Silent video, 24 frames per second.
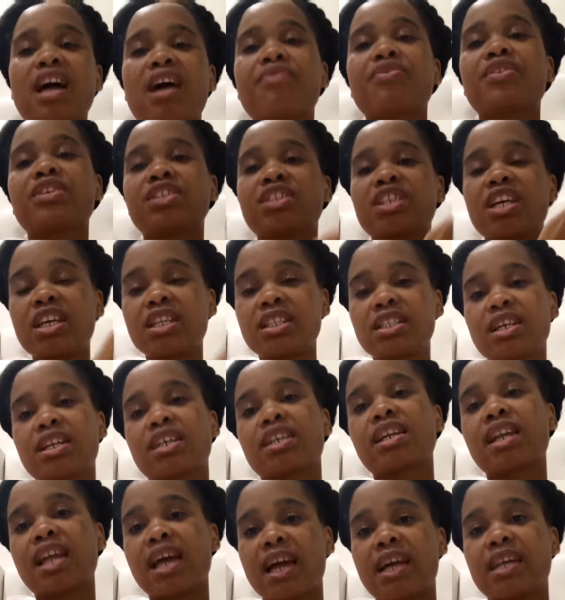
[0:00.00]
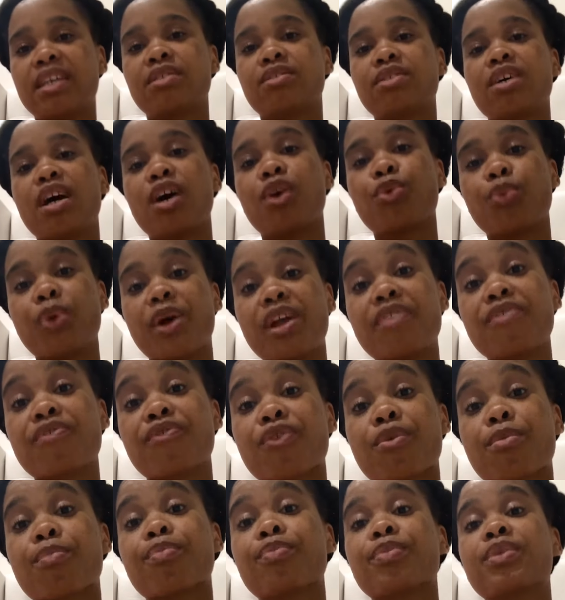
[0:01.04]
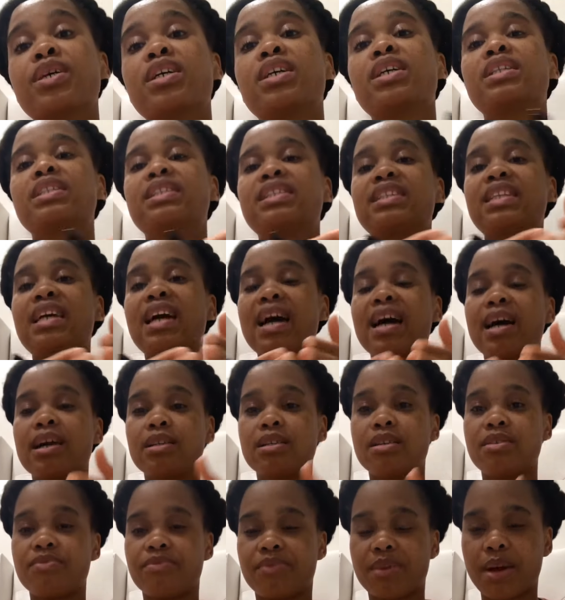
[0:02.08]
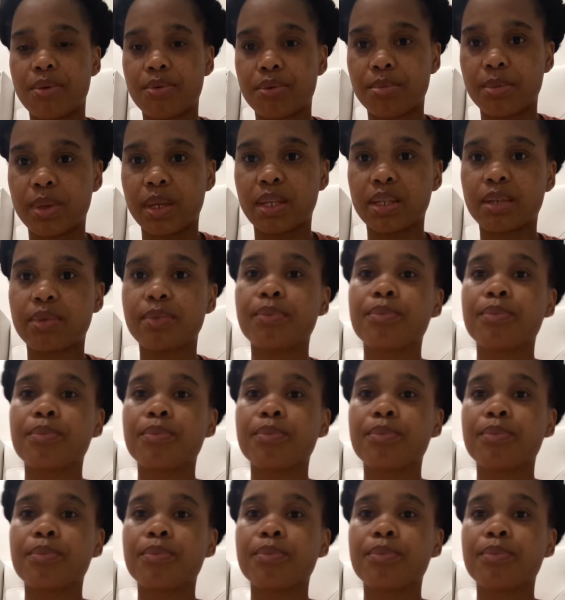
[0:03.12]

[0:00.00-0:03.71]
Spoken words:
to take the client away from that environment,